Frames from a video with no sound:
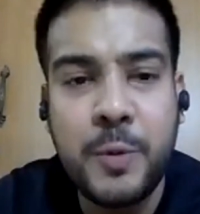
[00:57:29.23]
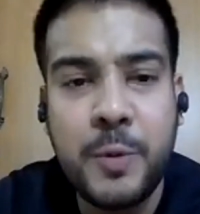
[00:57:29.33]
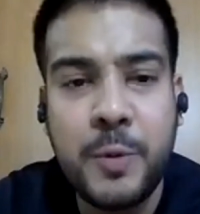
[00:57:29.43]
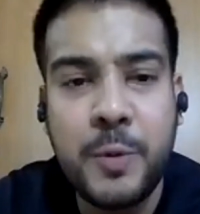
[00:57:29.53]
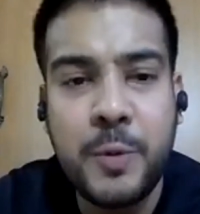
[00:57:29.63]

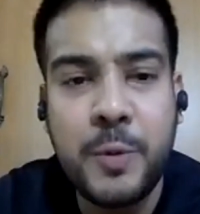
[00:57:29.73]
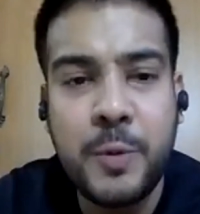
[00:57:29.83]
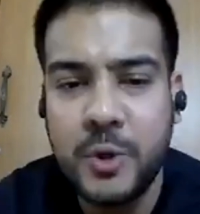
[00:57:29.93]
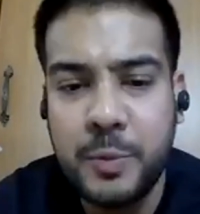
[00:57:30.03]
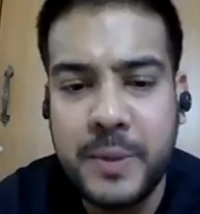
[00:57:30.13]
good people,
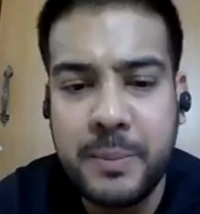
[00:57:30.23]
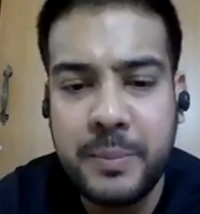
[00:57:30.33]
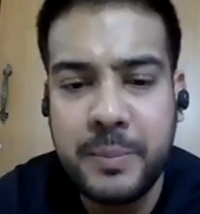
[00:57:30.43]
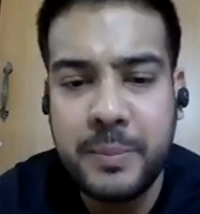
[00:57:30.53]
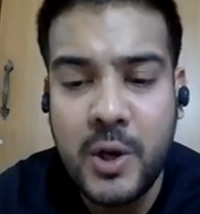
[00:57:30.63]

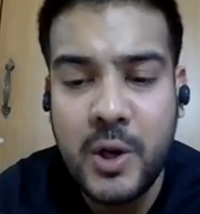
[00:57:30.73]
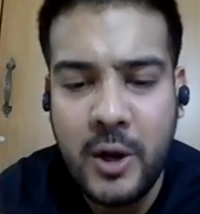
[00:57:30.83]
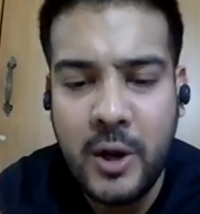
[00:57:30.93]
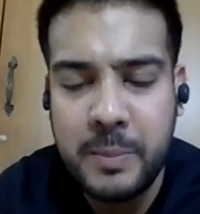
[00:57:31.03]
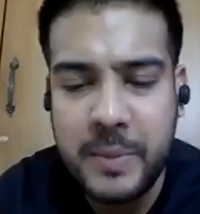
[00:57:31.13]
good
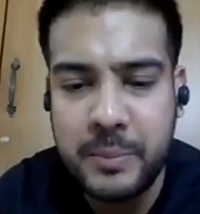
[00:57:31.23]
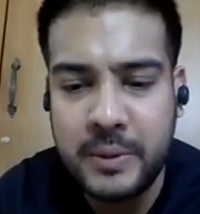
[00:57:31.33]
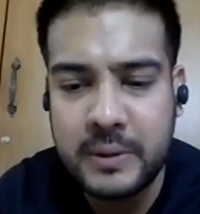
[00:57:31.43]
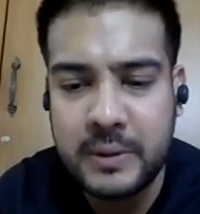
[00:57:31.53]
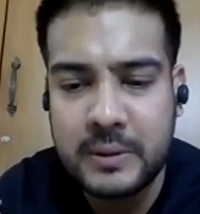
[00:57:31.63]
loyal
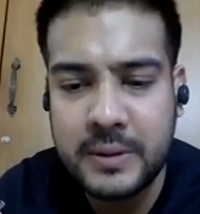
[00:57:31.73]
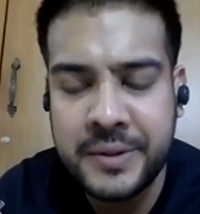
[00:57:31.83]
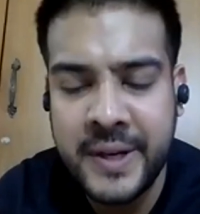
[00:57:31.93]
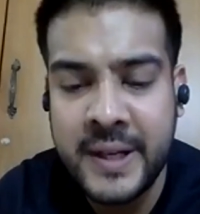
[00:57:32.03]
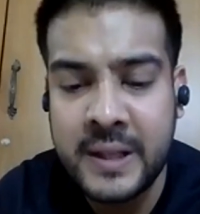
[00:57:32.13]
people,
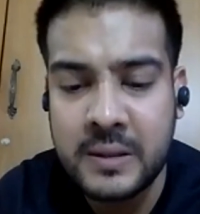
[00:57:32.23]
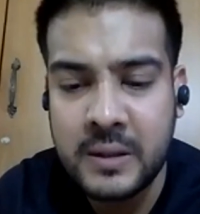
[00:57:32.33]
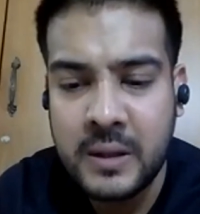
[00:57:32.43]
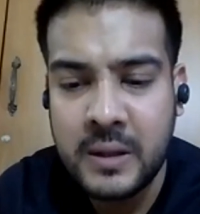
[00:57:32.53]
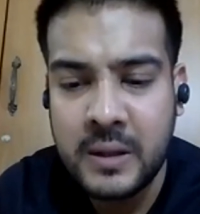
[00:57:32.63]
right?
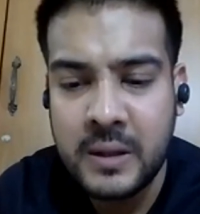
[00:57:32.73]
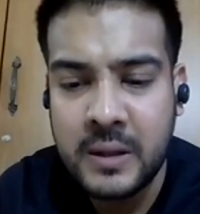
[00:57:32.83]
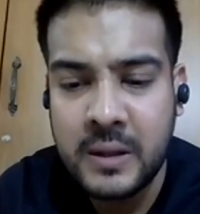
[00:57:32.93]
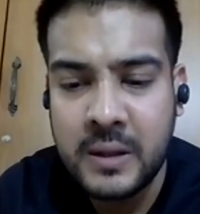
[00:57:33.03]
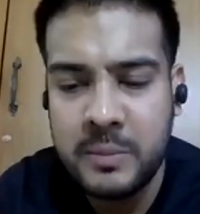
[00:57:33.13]

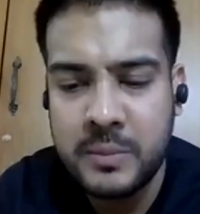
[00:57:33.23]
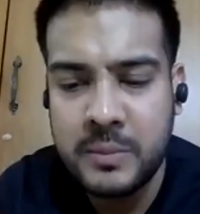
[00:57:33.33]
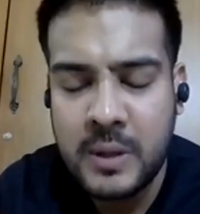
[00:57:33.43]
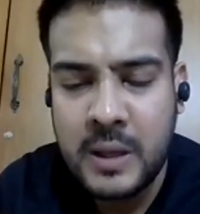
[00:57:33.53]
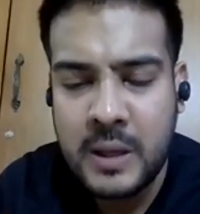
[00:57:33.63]
Um,
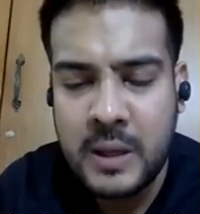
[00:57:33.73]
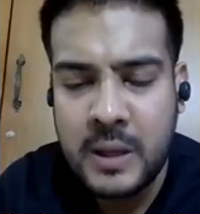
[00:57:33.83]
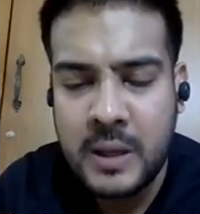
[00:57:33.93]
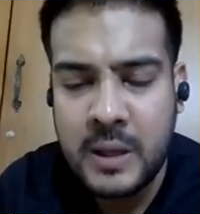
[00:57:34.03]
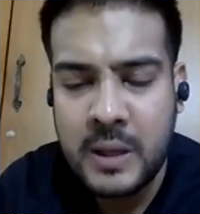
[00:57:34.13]

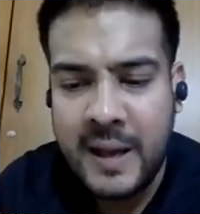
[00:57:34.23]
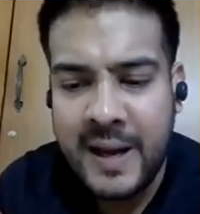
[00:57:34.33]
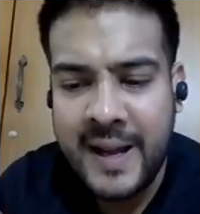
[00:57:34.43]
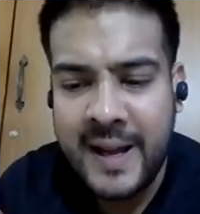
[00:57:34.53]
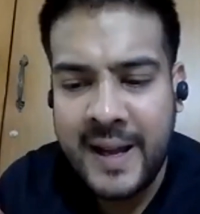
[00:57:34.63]

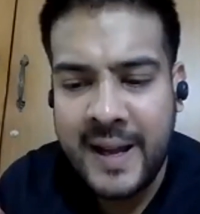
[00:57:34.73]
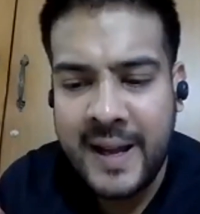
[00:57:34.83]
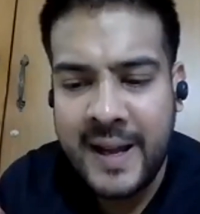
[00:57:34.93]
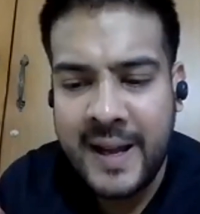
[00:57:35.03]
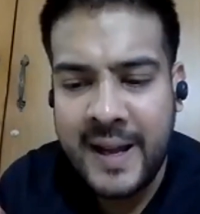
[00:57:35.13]
and
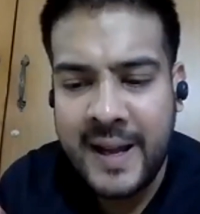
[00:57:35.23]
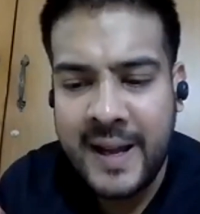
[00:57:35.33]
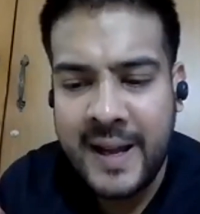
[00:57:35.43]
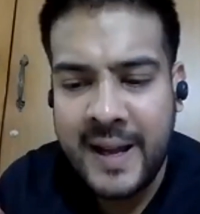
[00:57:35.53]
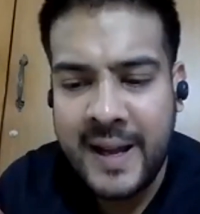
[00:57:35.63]
actually,
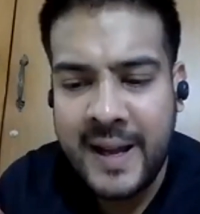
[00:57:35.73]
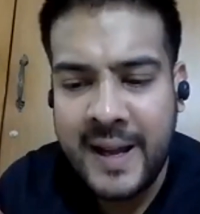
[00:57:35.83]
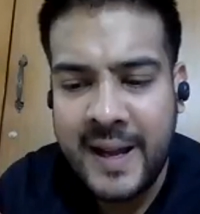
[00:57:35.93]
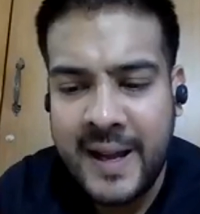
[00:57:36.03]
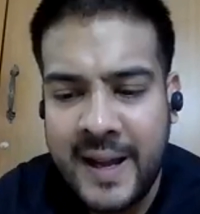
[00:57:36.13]

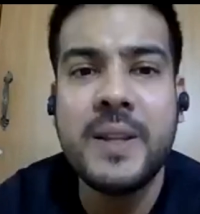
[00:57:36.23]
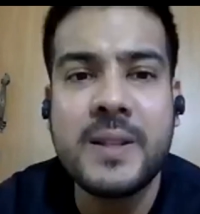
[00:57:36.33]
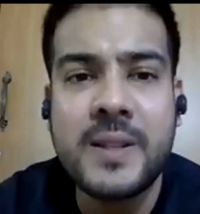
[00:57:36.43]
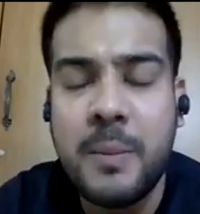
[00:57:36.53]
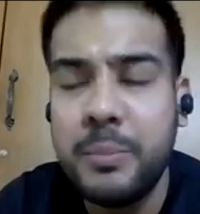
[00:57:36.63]
I'm going to
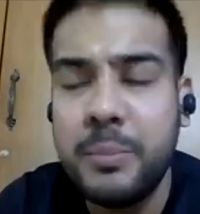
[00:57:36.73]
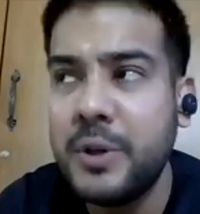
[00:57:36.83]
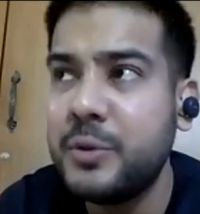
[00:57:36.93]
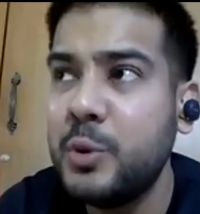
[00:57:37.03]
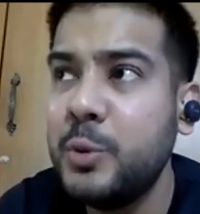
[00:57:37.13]
take the
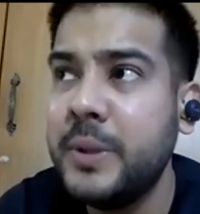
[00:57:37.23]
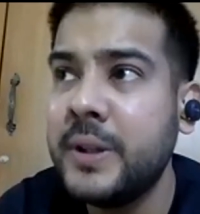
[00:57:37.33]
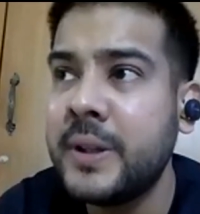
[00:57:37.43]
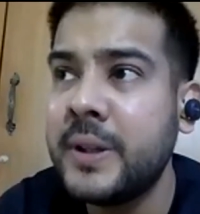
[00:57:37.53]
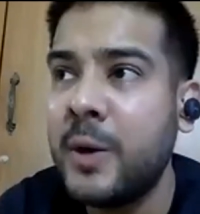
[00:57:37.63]
example of
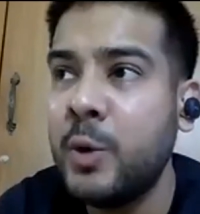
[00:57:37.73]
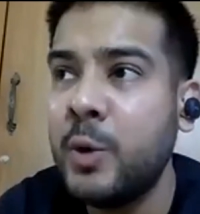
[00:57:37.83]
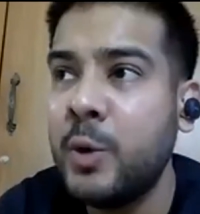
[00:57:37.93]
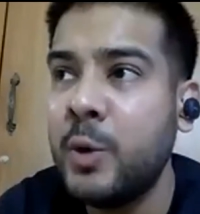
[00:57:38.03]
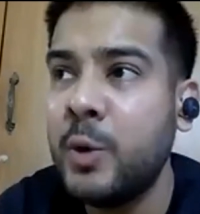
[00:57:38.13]
Uber.
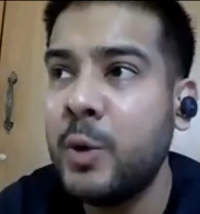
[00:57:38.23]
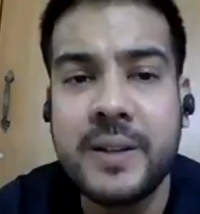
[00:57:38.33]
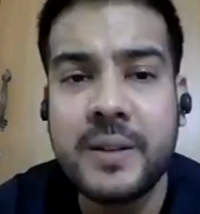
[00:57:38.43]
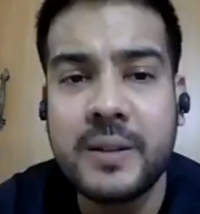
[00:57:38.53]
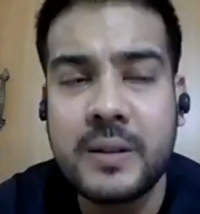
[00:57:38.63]
Uber did
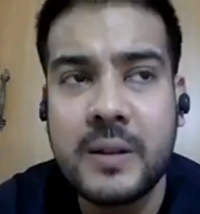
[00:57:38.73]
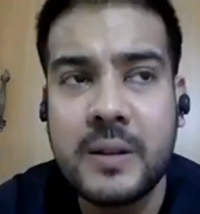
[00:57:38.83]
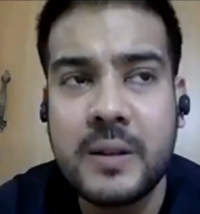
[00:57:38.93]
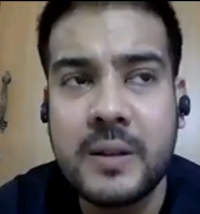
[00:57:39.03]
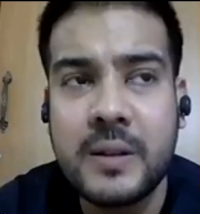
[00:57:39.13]
it
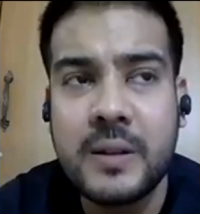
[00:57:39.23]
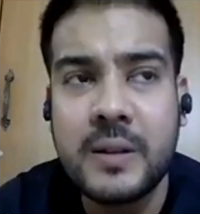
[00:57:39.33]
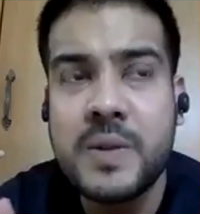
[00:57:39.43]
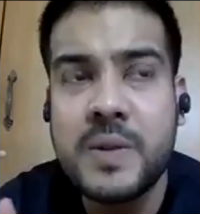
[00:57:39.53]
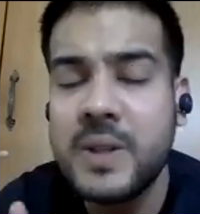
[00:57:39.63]

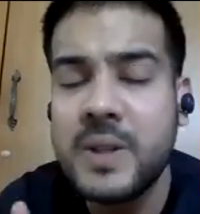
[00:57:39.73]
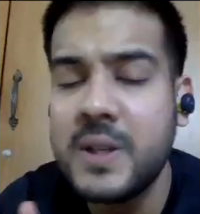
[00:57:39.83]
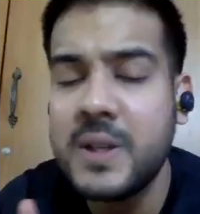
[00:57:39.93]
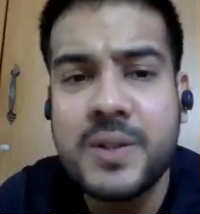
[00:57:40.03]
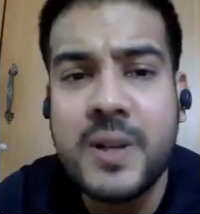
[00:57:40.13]
because they
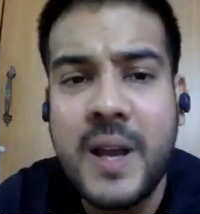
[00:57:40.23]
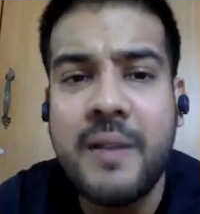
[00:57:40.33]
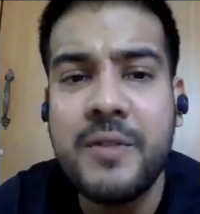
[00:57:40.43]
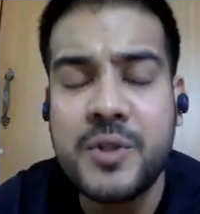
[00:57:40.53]
just didn't have